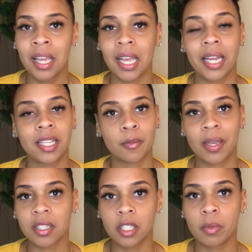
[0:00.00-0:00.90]
And
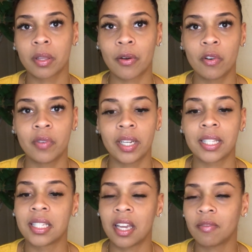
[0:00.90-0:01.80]
especially with COVID,
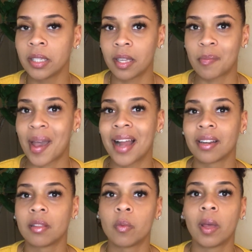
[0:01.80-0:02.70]
it's definitely
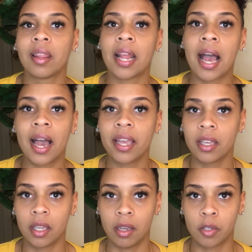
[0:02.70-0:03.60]
impacted the way that I
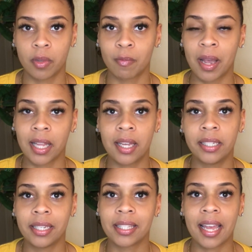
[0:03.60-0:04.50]
engage with my
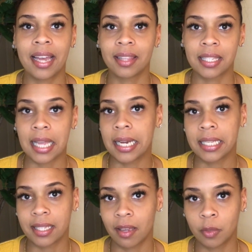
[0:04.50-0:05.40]
clients at the signing
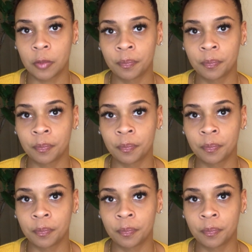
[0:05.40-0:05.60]
table.